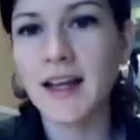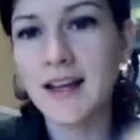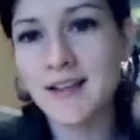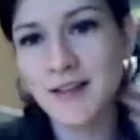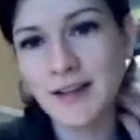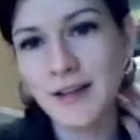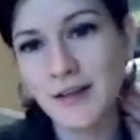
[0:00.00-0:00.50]
I
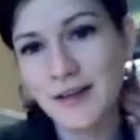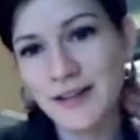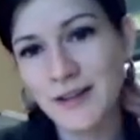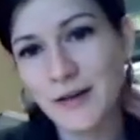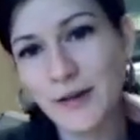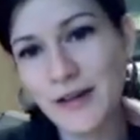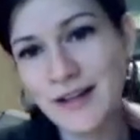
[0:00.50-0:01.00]
actually
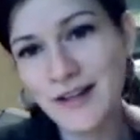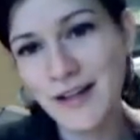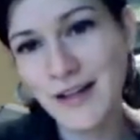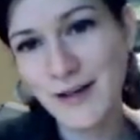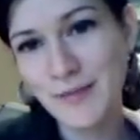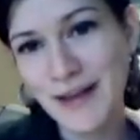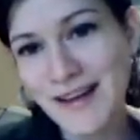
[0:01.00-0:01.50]
did gua
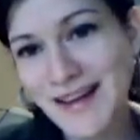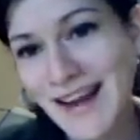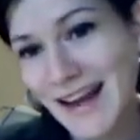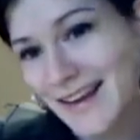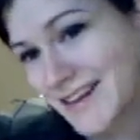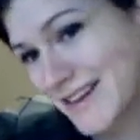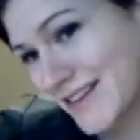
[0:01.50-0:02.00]
sha on my
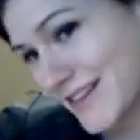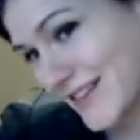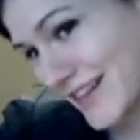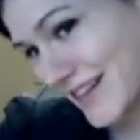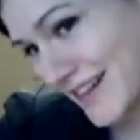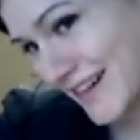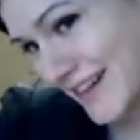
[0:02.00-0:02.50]
neck
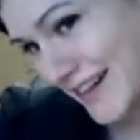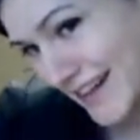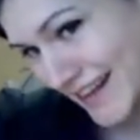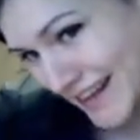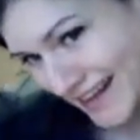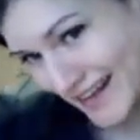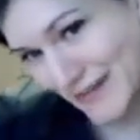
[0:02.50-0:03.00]
earlier,
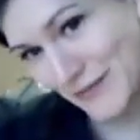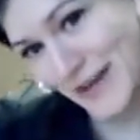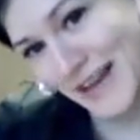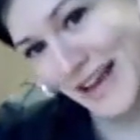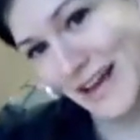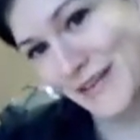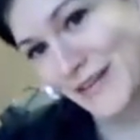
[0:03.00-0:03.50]
and
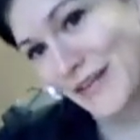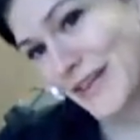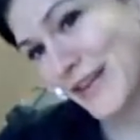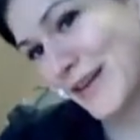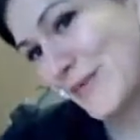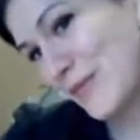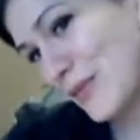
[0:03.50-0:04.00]
we have
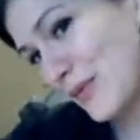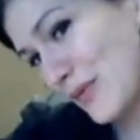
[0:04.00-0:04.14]
a